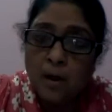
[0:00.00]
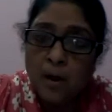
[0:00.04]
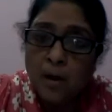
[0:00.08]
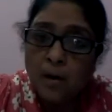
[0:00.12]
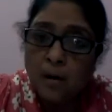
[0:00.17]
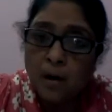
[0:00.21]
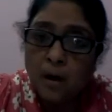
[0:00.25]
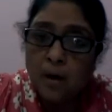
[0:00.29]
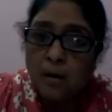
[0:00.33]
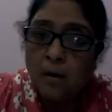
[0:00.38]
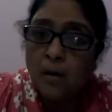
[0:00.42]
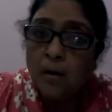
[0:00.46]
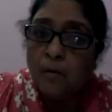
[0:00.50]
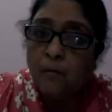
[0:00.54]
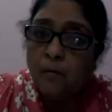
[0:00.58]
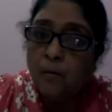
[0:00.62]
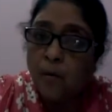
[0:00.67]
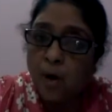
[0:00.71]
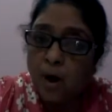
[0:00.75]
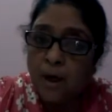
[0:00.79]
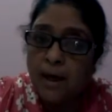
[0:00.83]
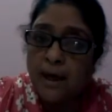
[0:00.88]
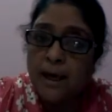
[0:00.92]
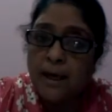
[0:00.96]
you are on
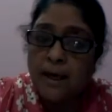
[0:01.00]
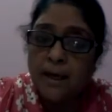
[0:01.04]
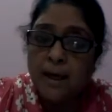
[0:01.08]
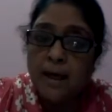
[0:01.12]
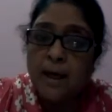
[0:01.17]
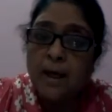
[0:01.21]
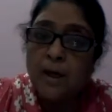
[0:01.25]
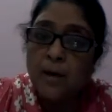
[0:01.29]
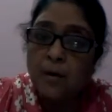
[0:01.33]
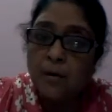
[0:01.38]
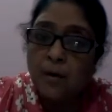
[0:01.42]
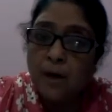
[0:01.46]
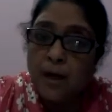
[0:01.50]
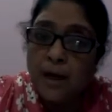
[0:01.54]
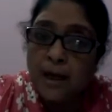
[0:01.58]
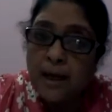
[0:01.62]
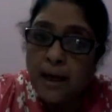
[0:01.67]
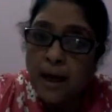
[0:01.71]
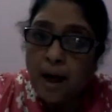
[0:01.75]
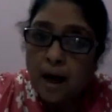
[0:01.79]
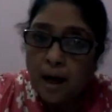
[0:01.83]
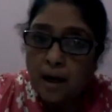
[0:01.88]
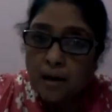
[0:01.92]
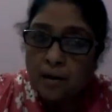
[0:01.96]
walking in your
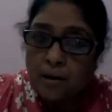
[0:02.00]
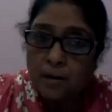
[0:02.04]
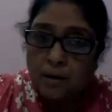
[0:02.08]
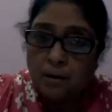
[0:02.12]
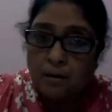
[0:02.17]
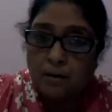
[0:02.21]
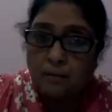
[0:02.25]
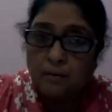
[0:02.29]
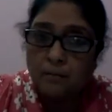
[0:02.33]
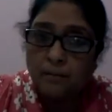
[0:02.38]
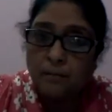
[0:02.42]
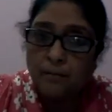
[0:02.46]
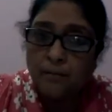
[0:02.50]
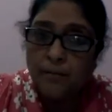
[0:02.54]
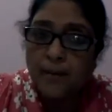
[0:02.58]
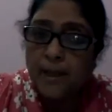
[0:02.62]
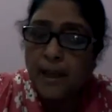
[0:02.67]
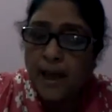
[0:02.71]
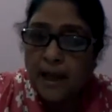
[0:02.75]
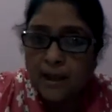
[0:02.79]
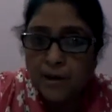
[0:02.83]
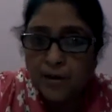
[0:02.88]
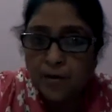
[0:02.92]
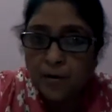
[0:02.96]
yard
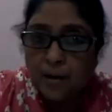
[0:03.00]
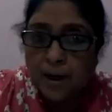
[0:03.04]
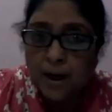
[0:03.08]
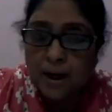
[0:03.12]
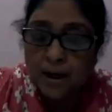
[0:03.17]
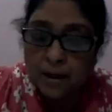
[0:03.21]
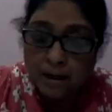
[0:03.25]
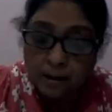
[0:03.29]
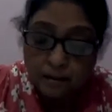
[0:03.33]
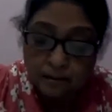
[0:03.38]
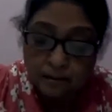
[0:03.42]
casually,